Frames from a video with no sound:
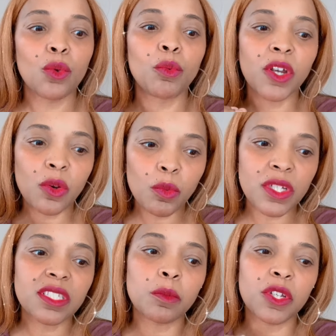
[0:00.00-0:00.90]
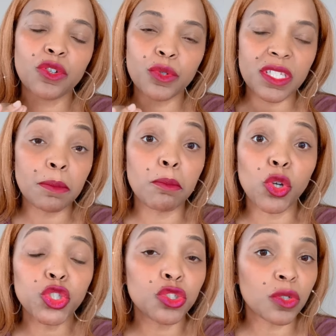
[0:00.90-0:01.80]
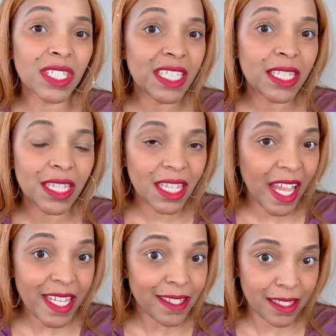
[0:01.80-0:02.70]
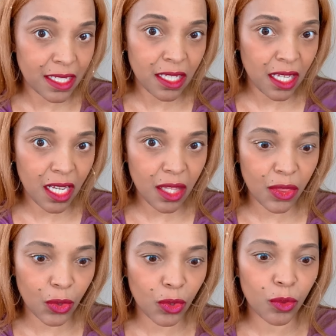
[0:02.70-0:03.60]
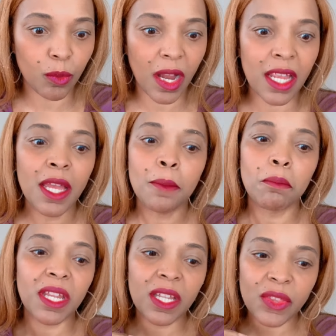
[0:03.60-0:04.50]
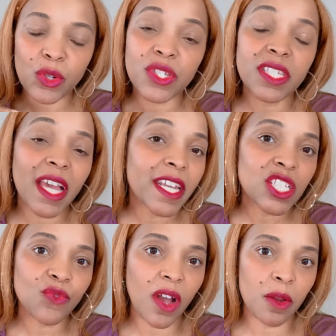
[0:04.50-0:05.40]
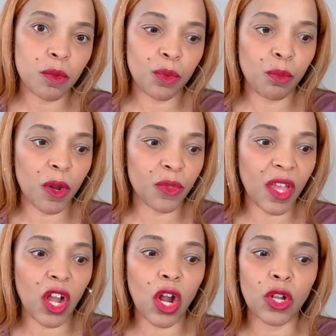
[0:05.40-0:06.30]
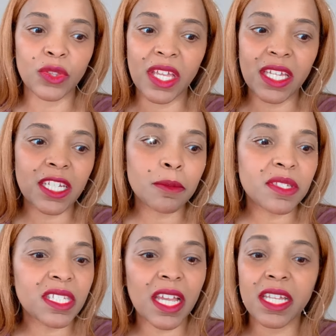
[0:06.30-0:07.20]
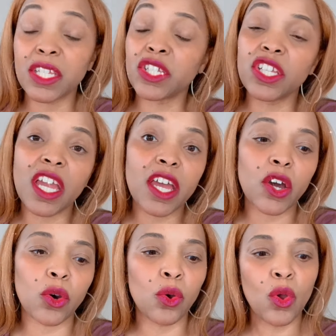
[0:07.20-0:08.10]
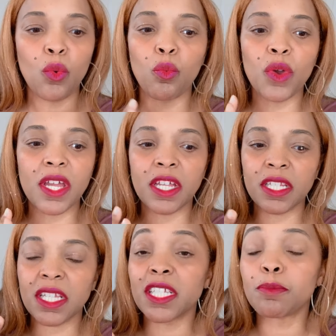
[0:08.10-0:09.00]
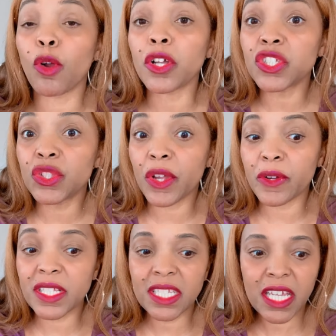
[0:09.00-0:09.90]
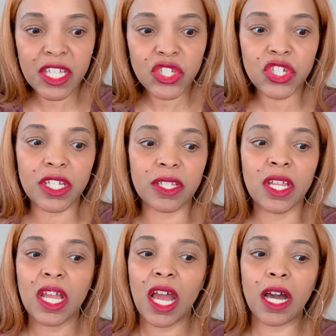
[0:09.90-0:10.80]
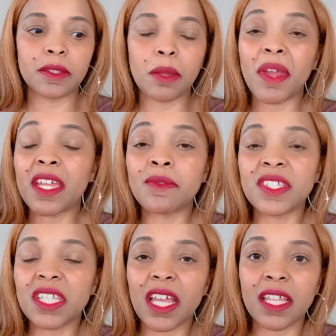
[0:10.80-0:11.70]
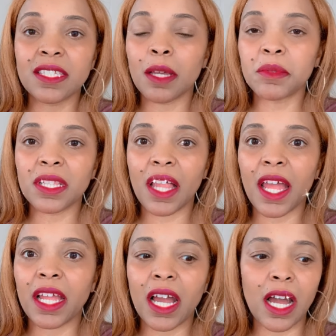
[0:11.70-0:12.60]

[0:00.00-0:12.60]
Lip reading: We don't want someone who is emotionally lazy either, right? Meaning they're satisfied with where they are. They get upset and yell when it's brought to their attention. They may even say something like,